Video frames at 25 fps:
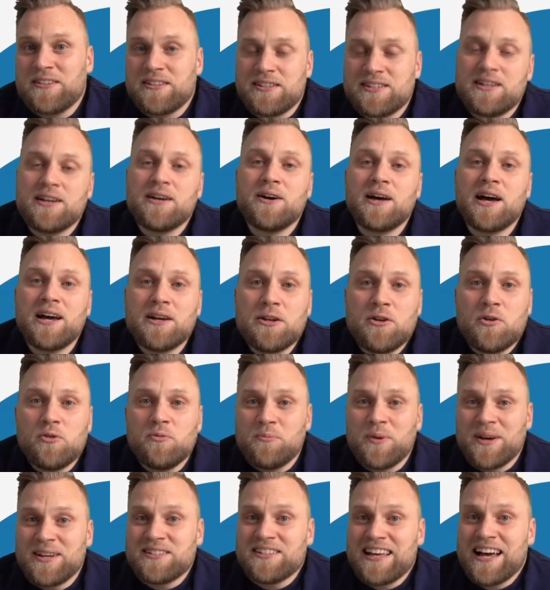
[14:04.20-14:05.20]
a year I do
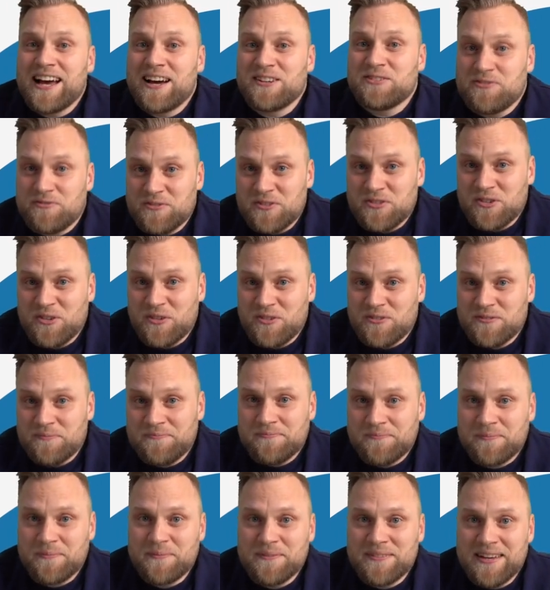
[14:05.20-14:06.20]
my tax return.
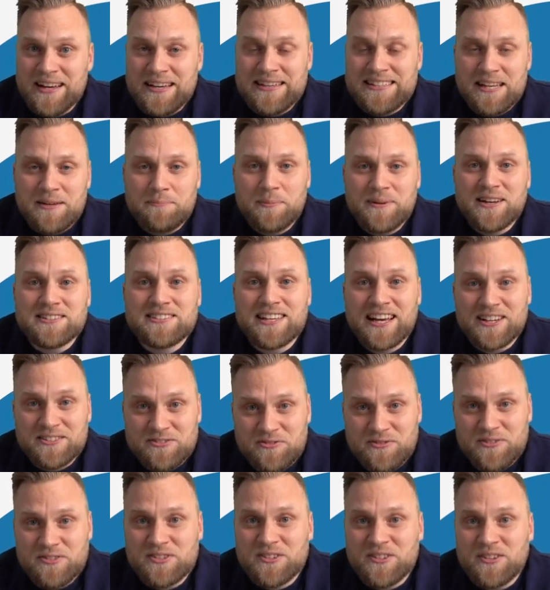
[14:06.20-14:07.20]
And in my tax
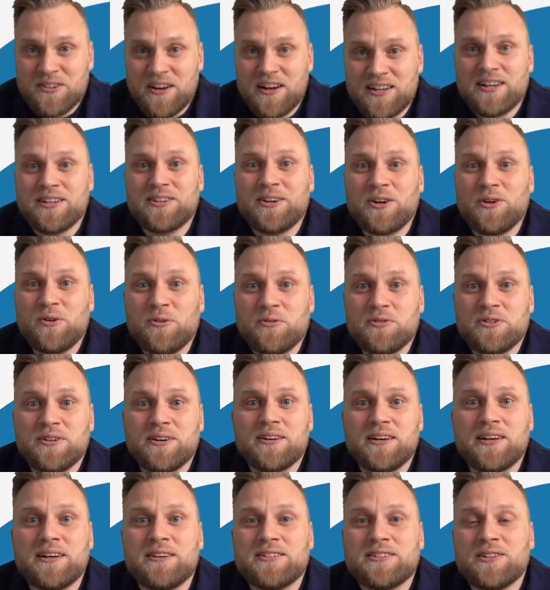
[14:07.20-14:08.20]
return, I include
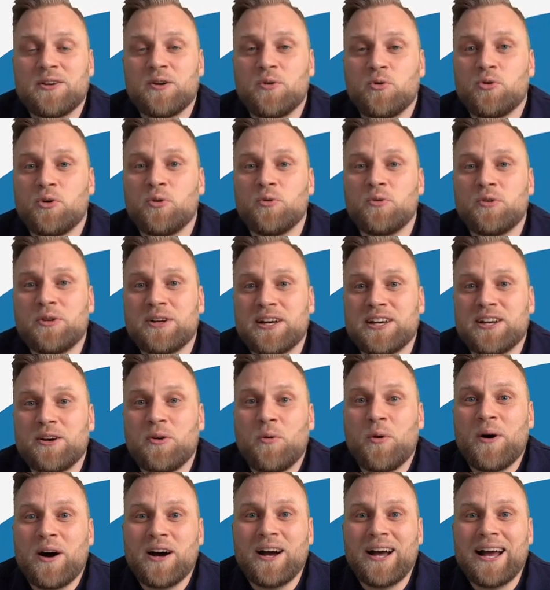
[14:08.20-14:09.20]
a so-called
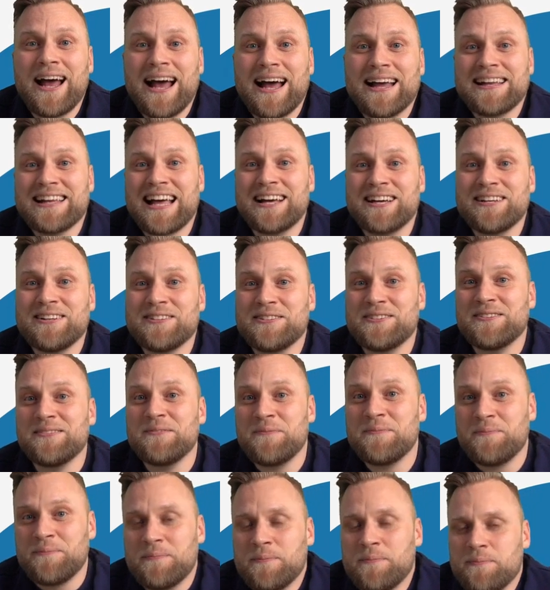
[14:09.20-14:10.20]
EUR annex.
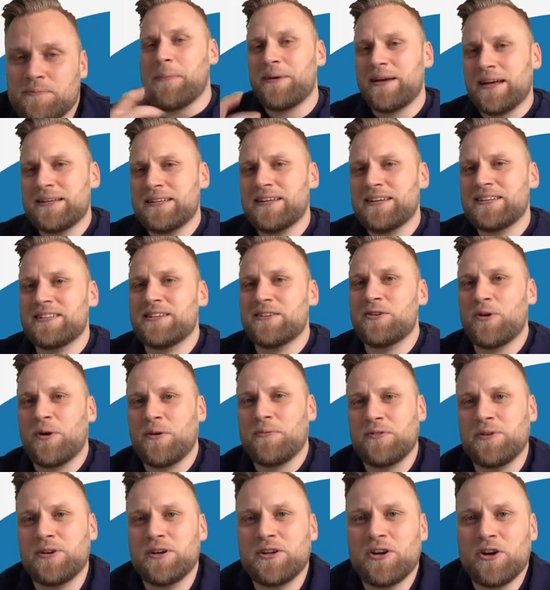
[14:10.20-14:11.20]
And this is
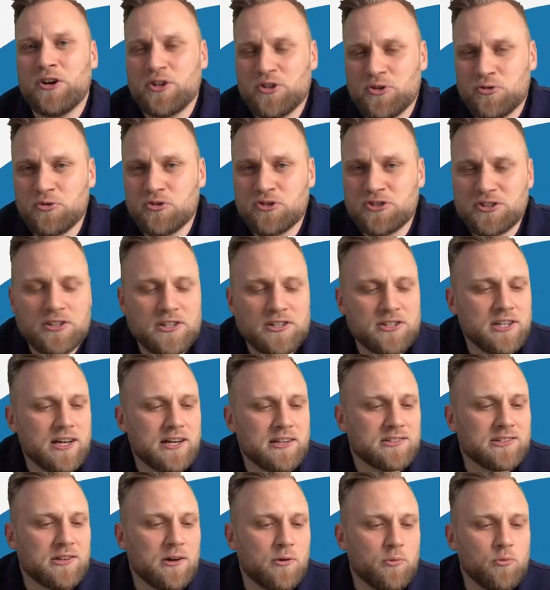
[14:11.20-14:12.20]
often a huge
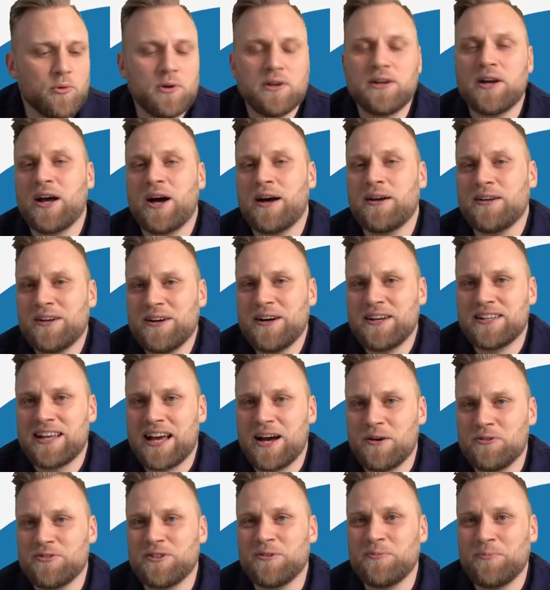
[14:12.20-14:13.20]
disaster with other
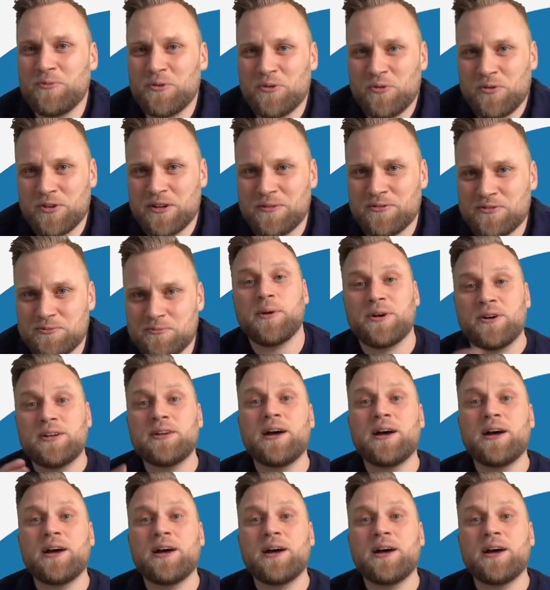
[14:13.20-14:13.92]
accounting programs, because